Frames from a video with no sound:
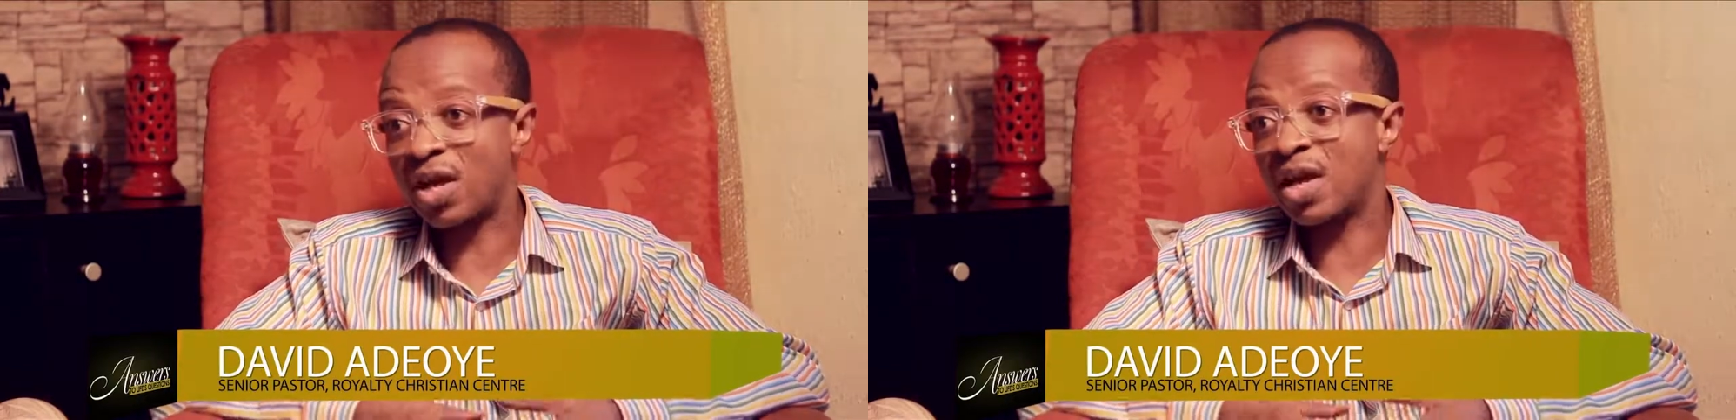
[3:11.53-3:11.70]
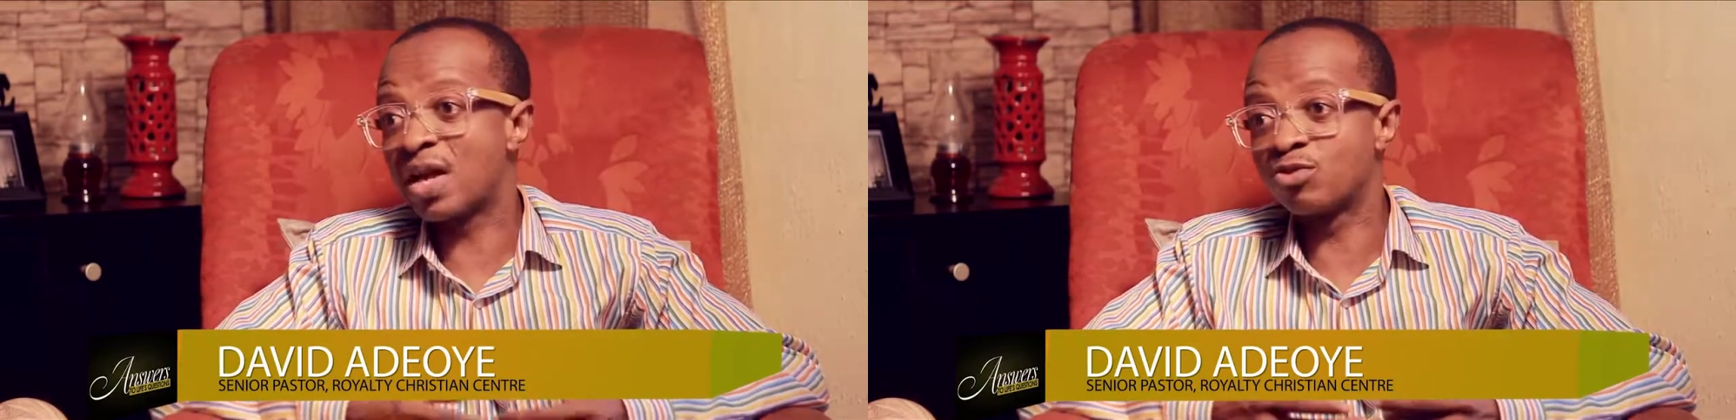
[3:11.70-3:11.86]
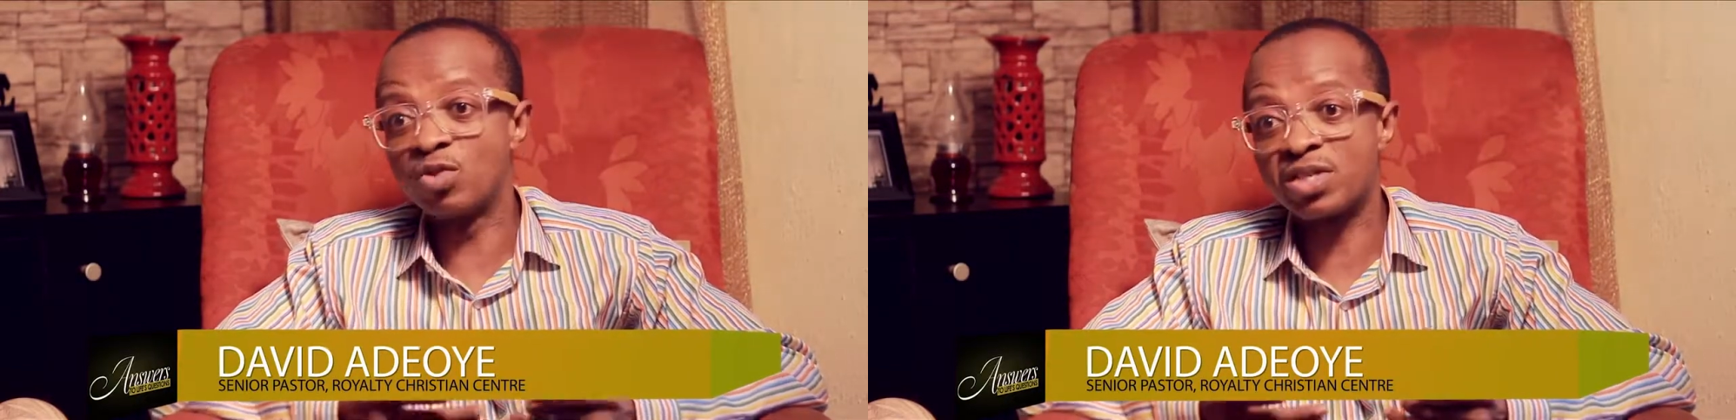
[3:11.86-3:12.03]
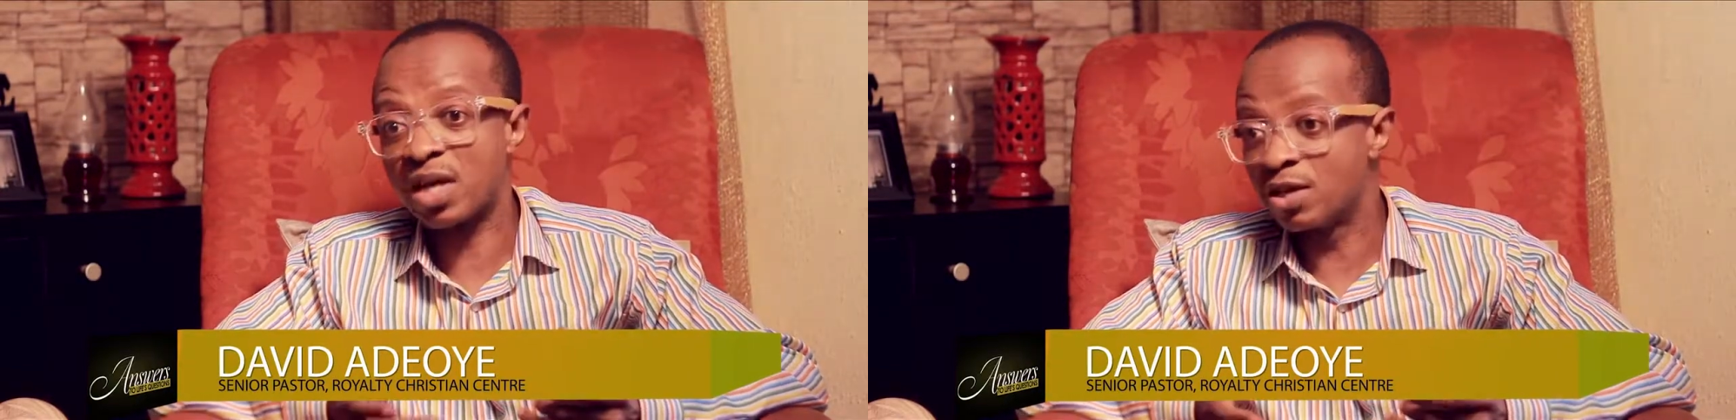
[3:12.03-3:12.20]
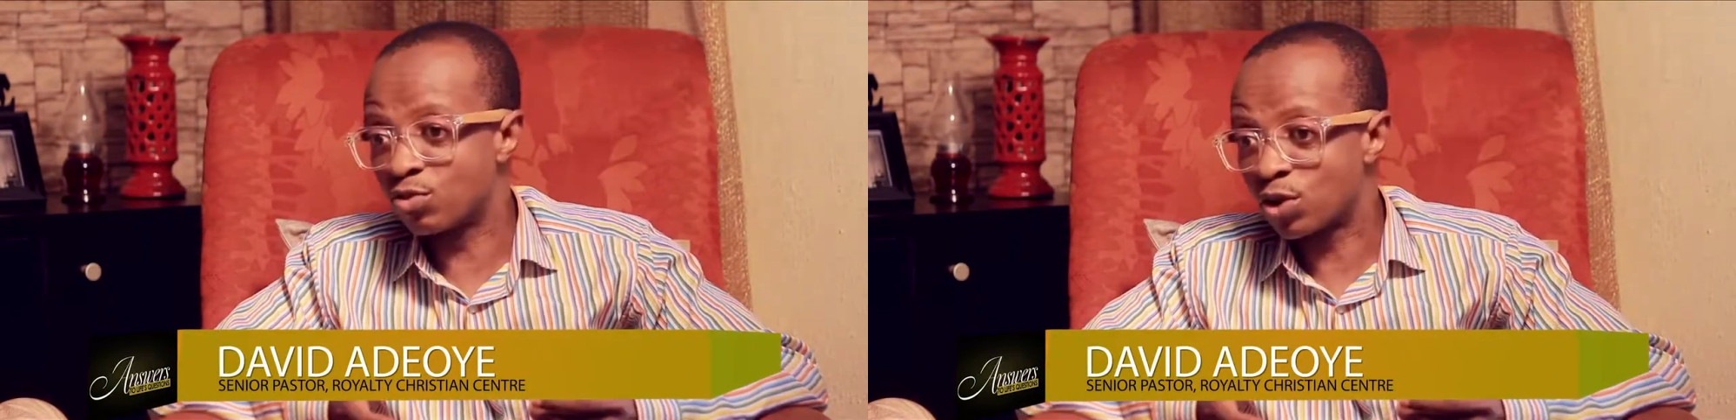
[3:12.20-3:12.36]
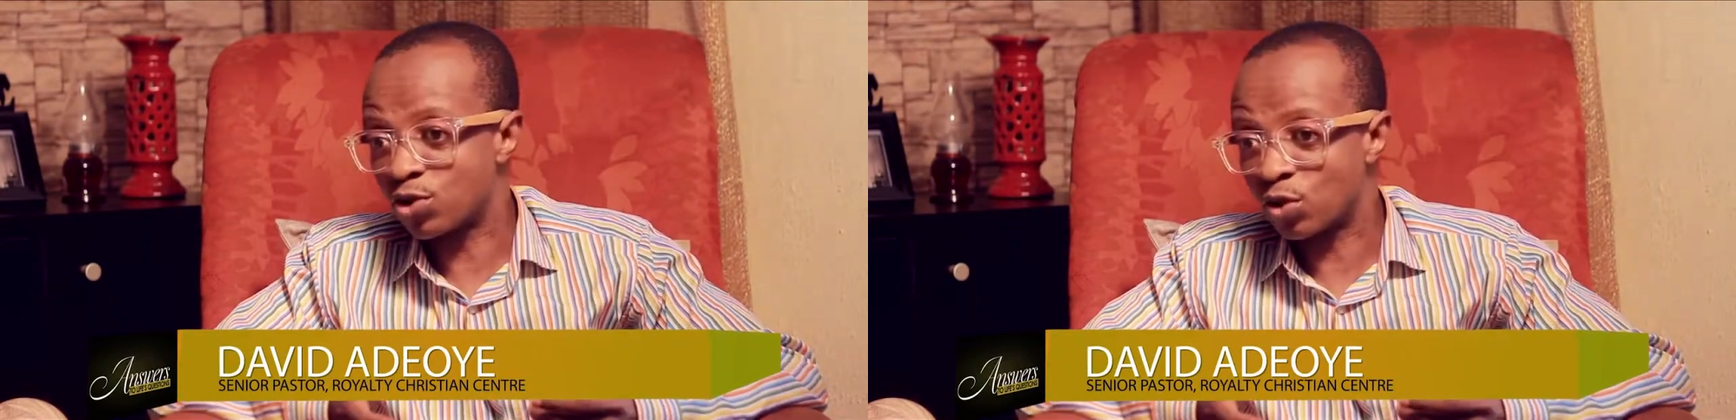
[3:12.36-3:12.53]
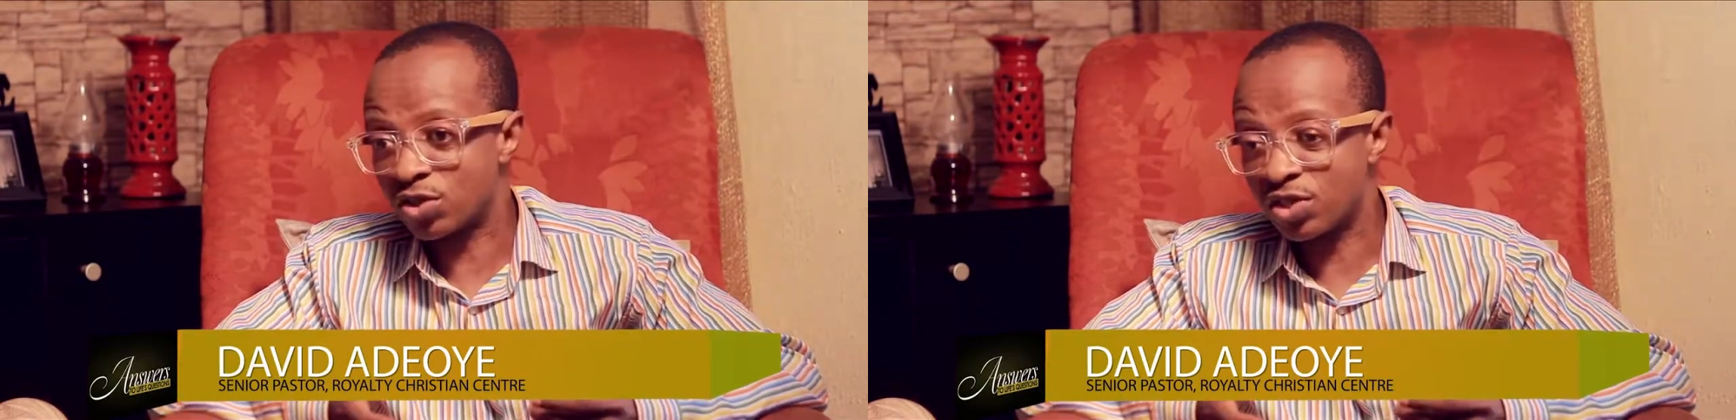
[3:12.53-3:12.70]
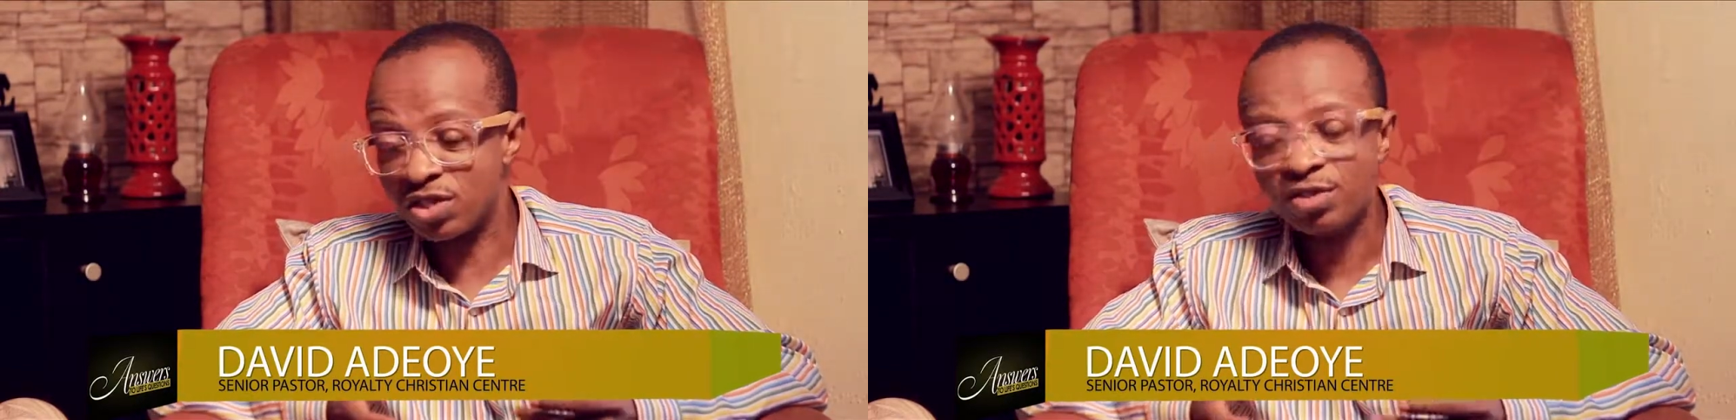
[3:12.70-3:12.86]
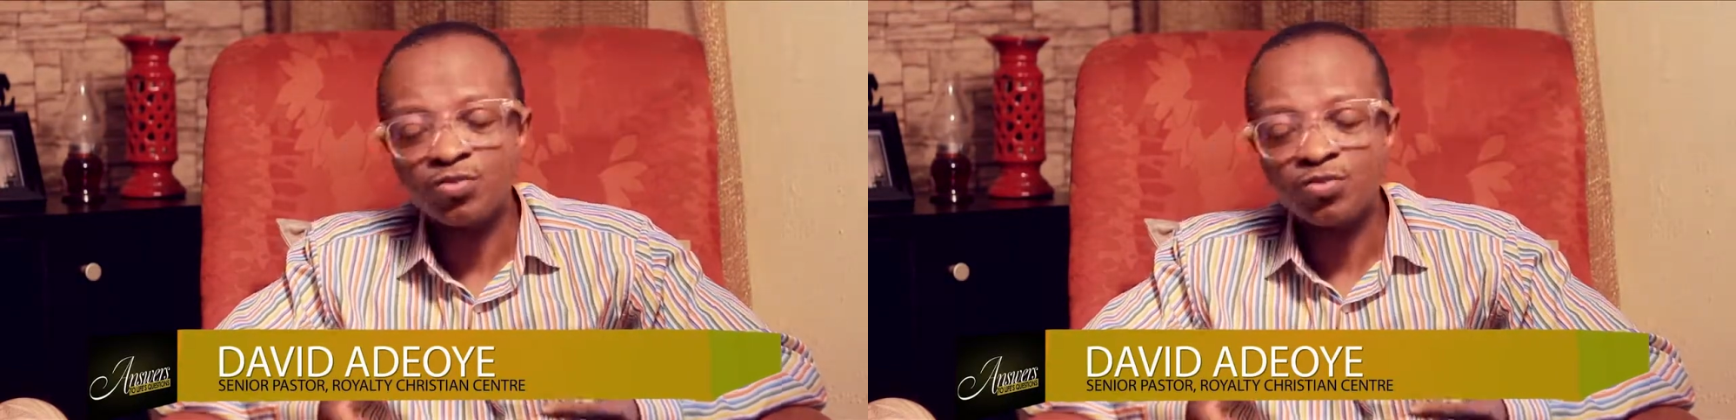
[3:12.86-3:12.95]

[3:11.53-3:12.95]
he has wasted his resources,